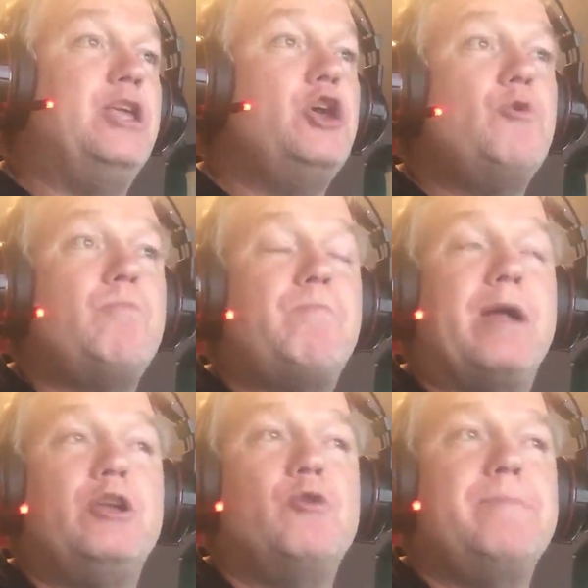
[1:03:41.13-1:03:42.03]
But you
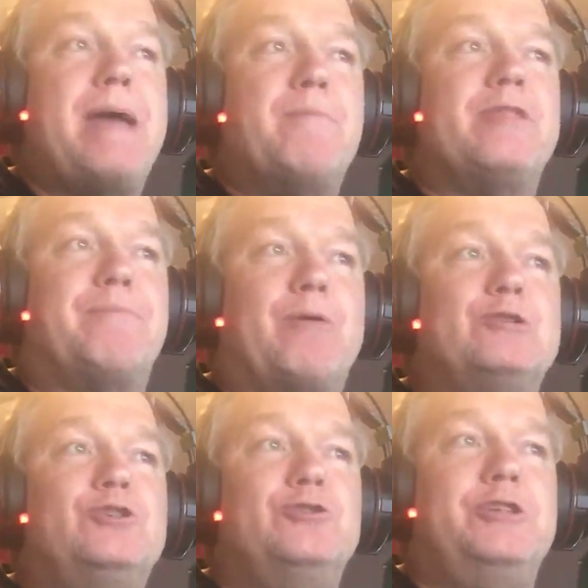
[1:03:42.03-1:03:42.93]
remember the
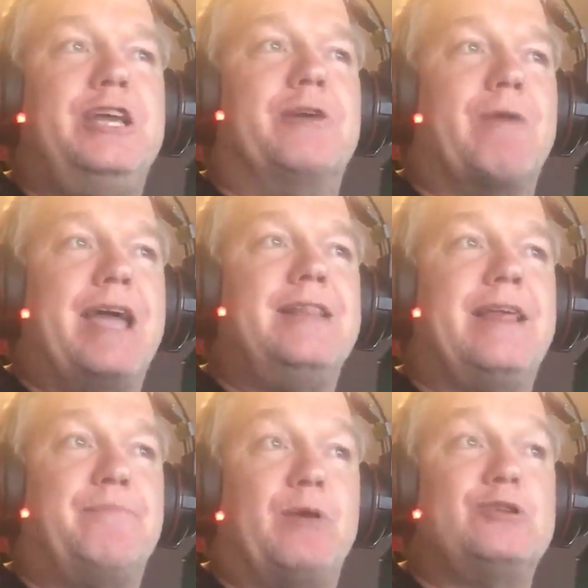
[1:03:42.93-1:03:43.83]
person who did it,
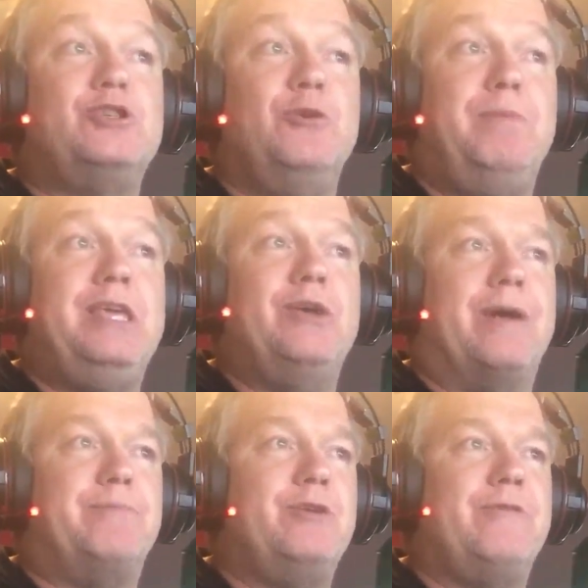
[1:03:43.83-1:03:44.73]
right? The person who beat
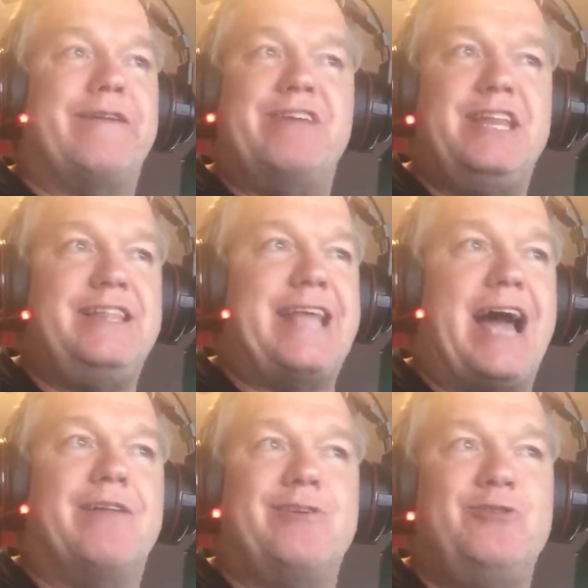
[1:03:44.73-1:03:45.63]
you up. You have any
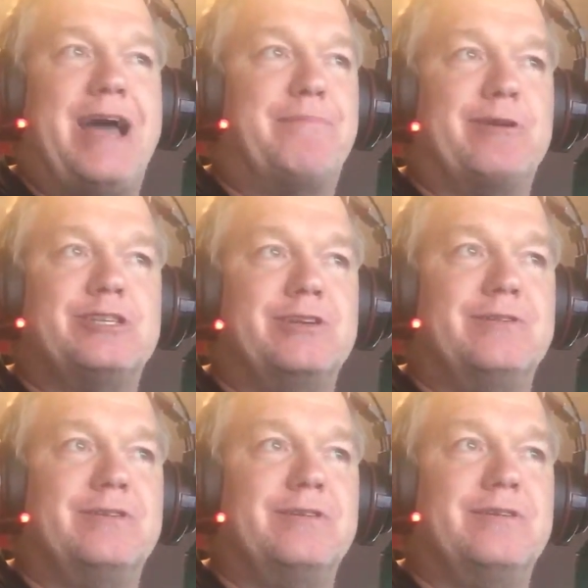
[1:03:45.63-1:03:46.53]
doubt who that
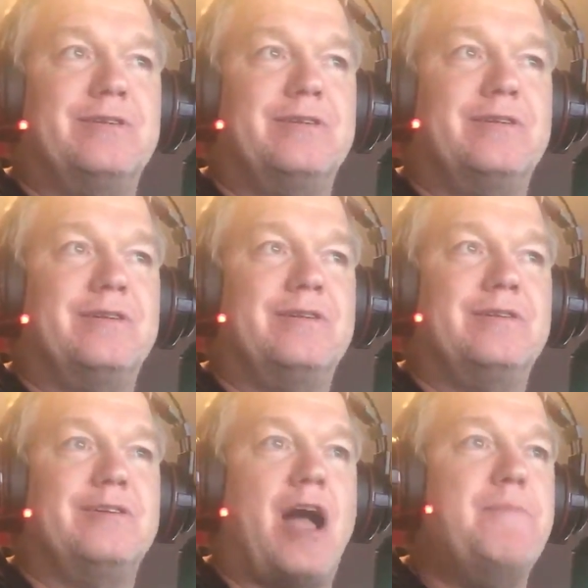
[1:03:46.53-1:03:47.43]
person?
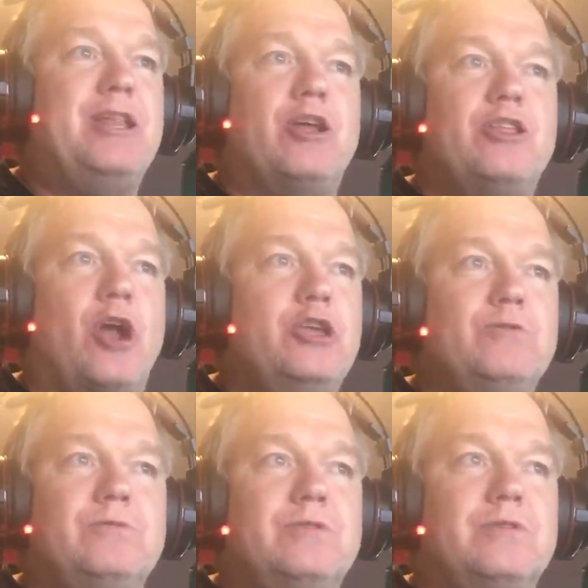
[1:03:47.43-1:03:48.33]
I mean, are
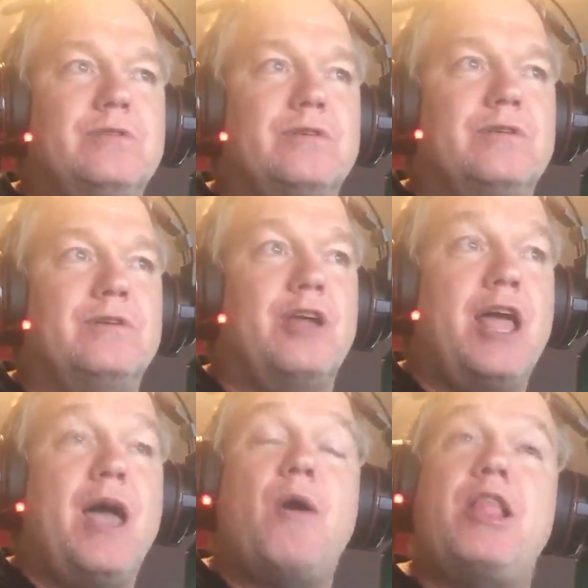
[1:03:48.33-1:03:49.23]
you?
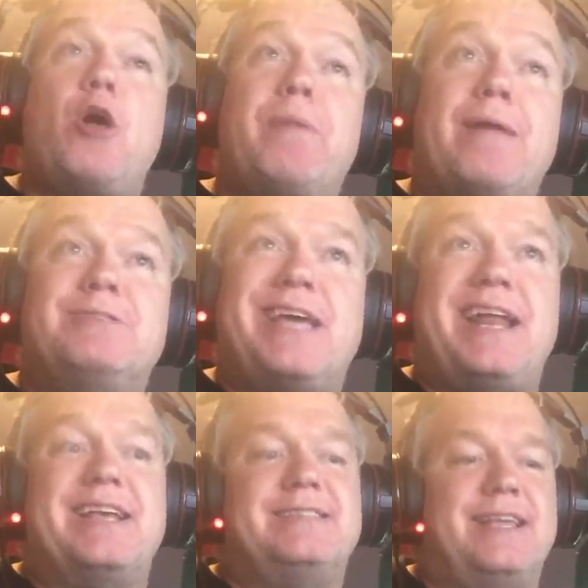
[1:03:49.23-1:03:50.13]
I know, but I'm
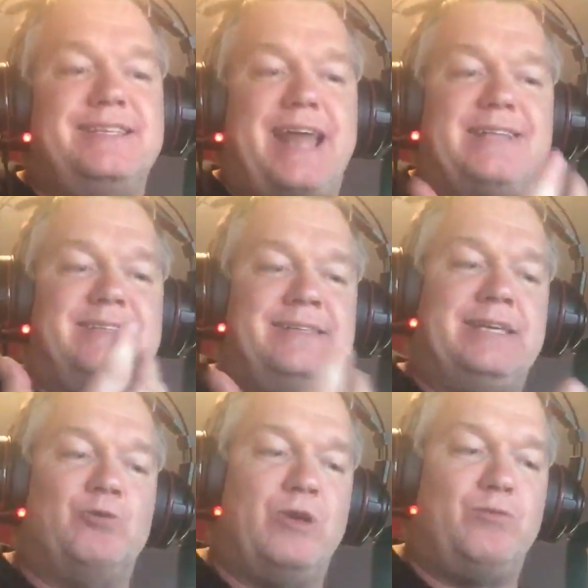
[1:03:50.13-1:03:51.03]
saying is, and that's the
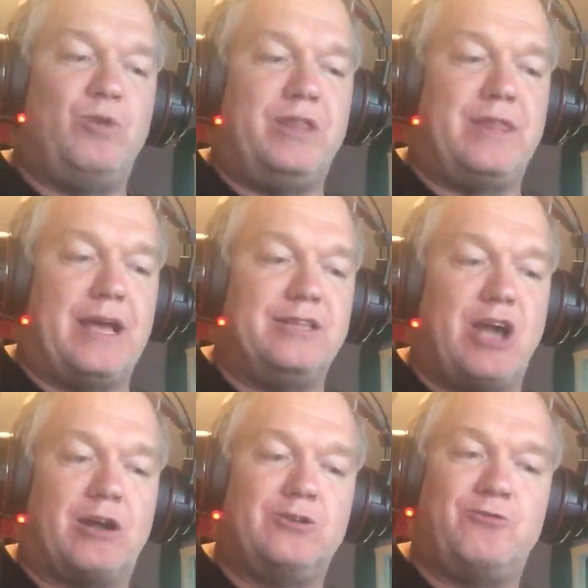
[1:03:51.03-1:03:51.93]
deal with
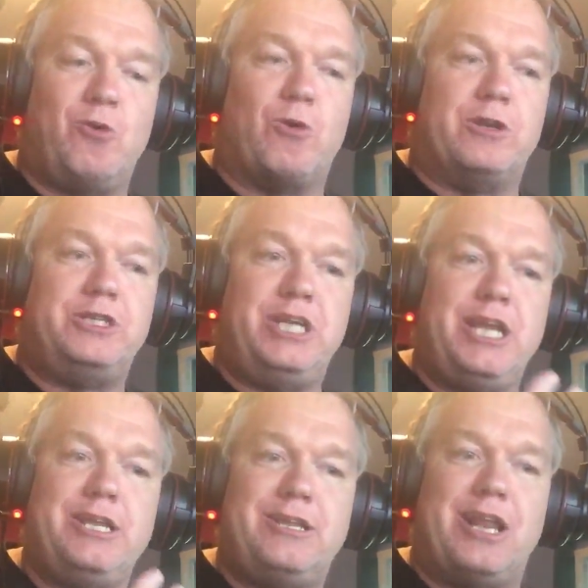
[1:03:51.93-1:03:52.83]
Dr. Ford.
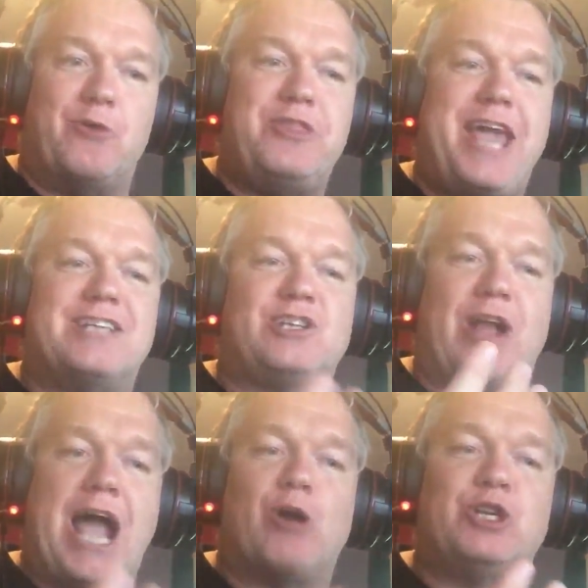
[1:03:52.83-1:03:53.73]
She, when they
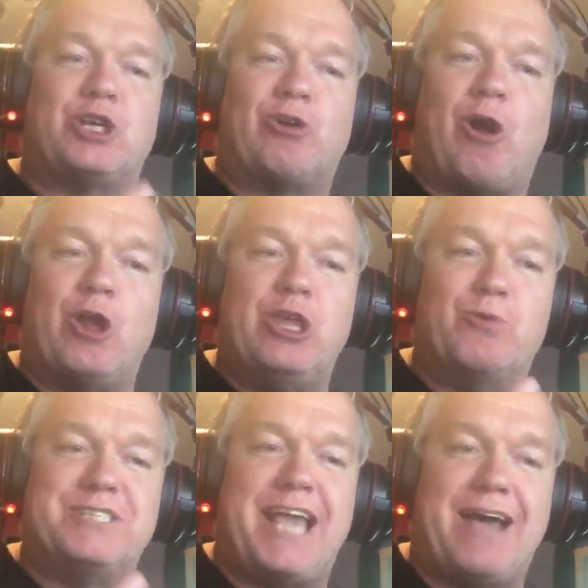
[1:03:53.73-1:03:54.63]
ask her how sure are
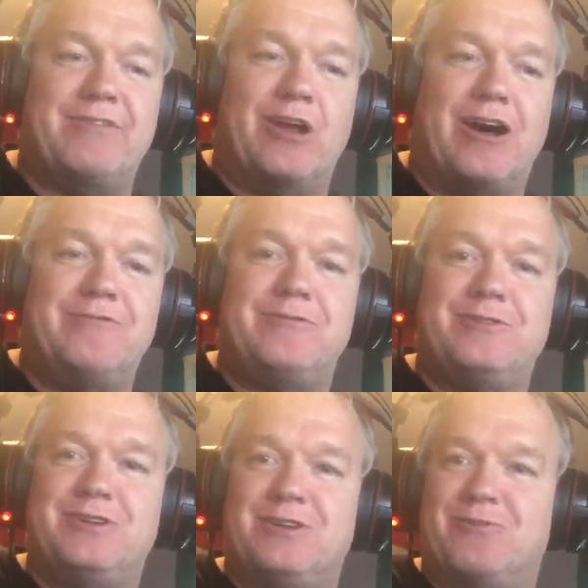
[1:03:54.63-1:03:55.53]
you it was Kavanaugh,
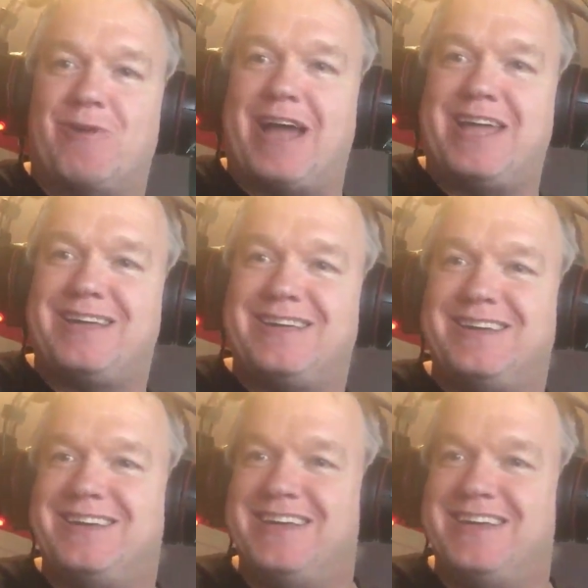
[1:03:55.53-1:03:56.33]
right?